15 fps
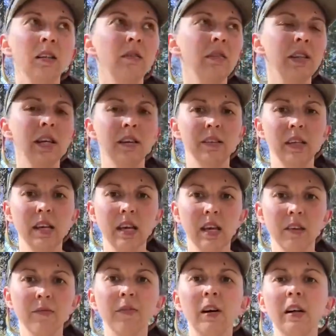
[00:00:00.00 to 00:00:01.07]
without the
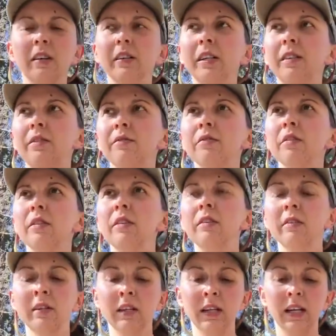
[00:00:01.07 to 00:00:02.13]
egg falling through.